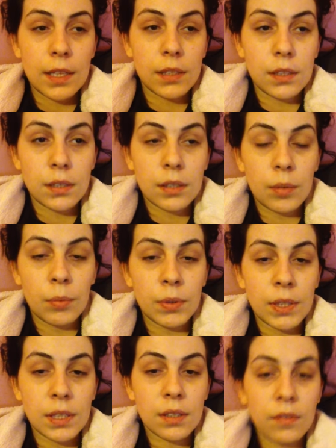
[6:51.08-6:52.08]
than to
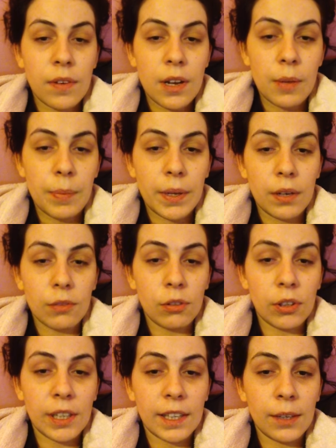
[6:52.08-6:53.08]
someone that's developing a
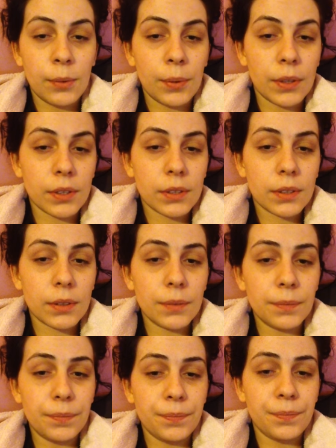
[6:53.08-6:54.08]
chronic illness.
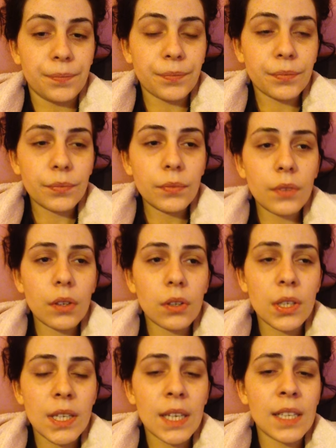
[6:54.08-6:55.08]

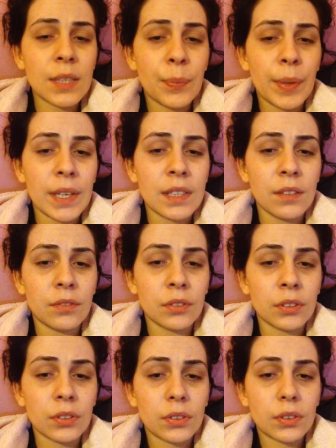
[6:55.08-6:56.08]
Because it is a big
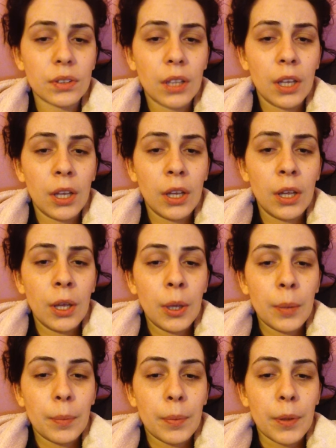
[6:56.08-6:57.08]
difference.
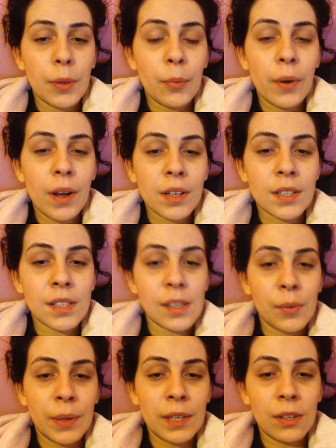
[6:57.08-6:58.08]
But the words
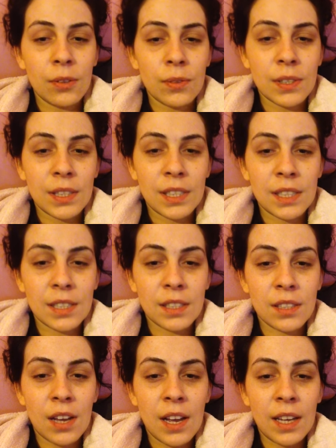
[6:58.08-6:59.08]
that we use in this
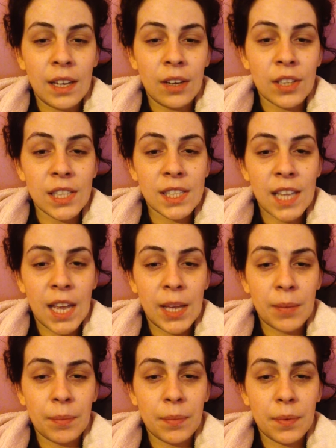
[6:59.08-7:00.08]
society are the
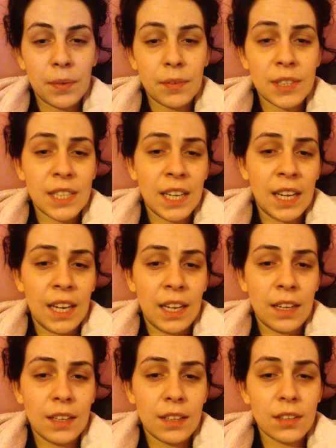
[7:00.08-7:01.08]
same.
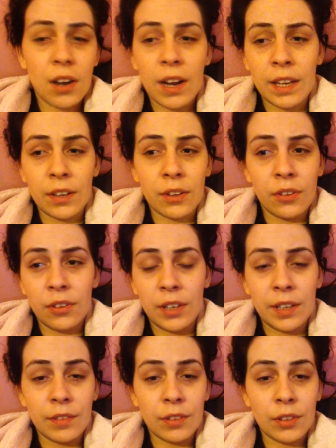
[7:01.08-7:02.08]
Fatigue, tired,
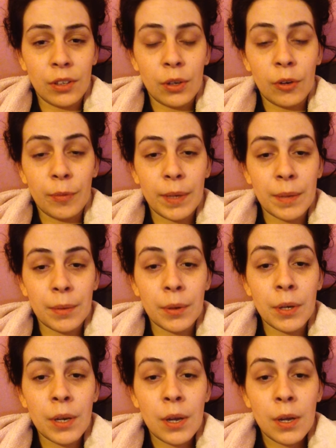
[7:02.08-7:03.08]
even. A lot of people,
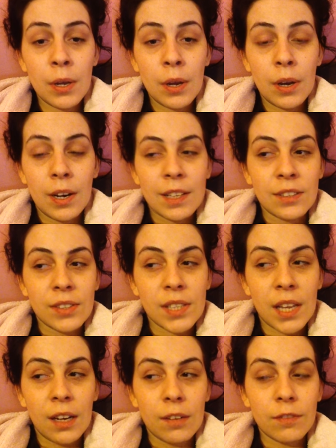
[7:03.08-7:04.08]
I don't
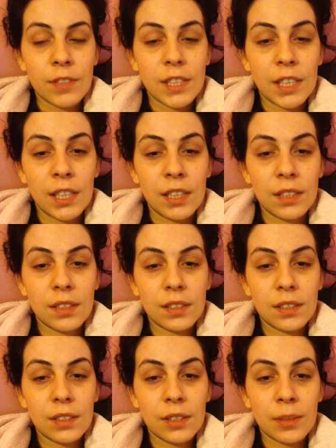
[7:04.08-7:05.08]
say I'm fatigued
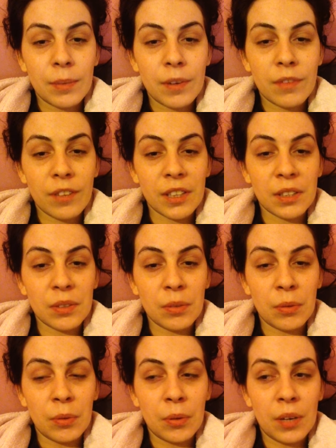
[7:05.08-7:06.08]
to my friends
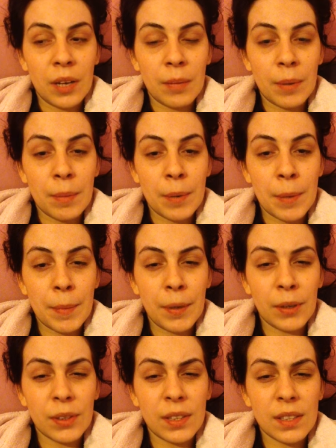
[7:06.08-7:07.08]
or like my mum,
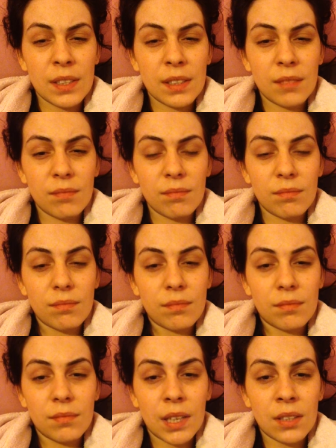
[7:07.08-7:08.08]
because
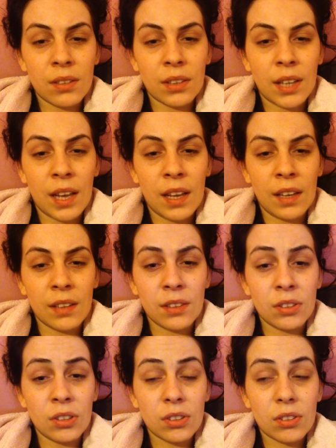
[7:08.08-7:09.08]
they don't get it.
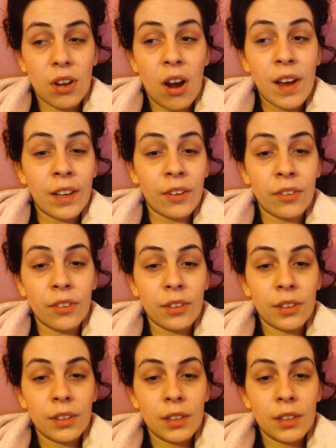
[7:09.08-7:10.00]
It's just tired.